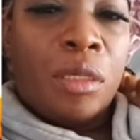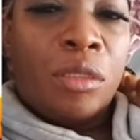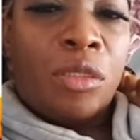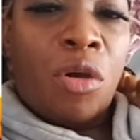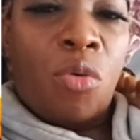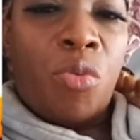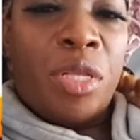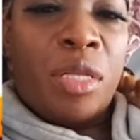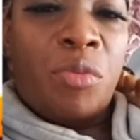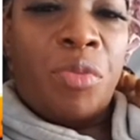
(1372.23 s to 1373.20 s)
So we
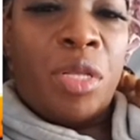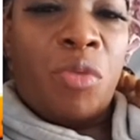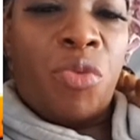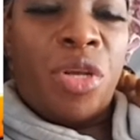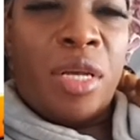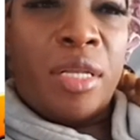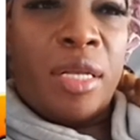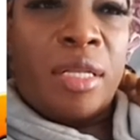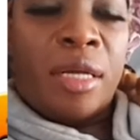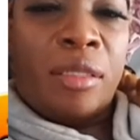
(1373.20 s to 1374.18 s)
not, we not, we not, we
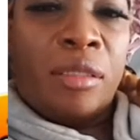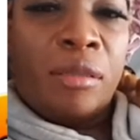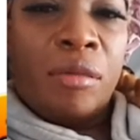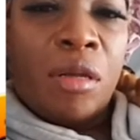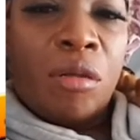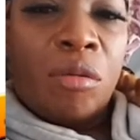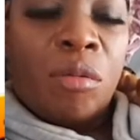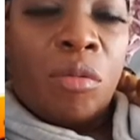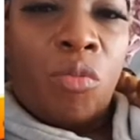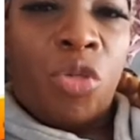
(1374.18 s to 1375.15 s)
not that.
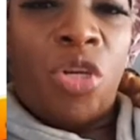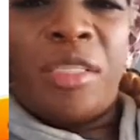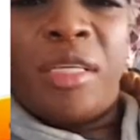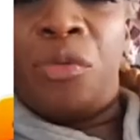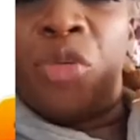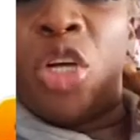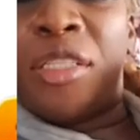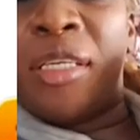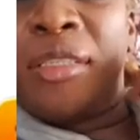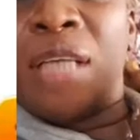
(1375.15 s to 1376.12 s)
We just, we
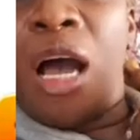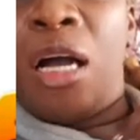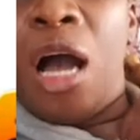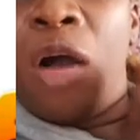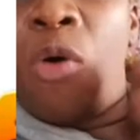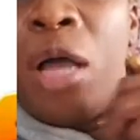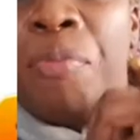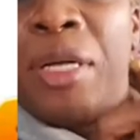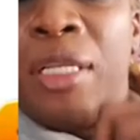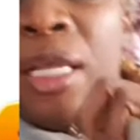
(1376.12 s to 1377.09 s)
just see saga go
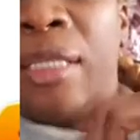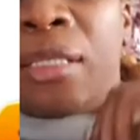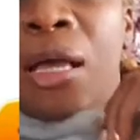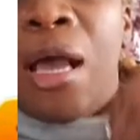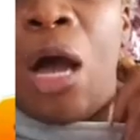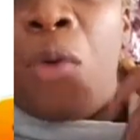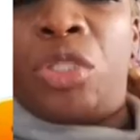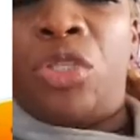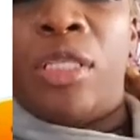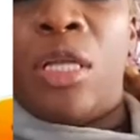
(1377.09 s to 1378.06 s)
on for the net and
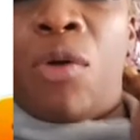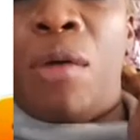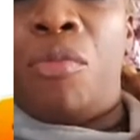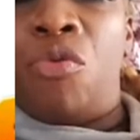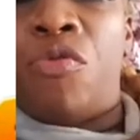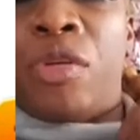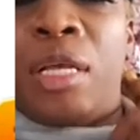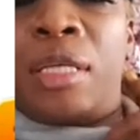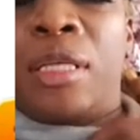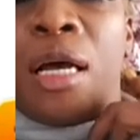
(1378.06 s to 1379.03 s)
we turn it into our
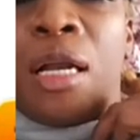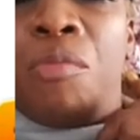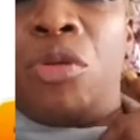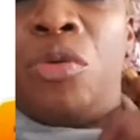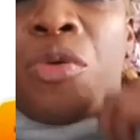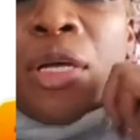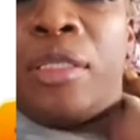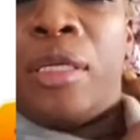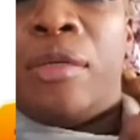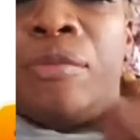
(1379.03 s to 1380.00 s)
movie. That's all the money we
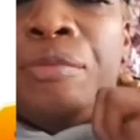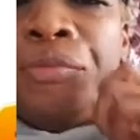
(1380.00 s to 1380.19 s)
are saying.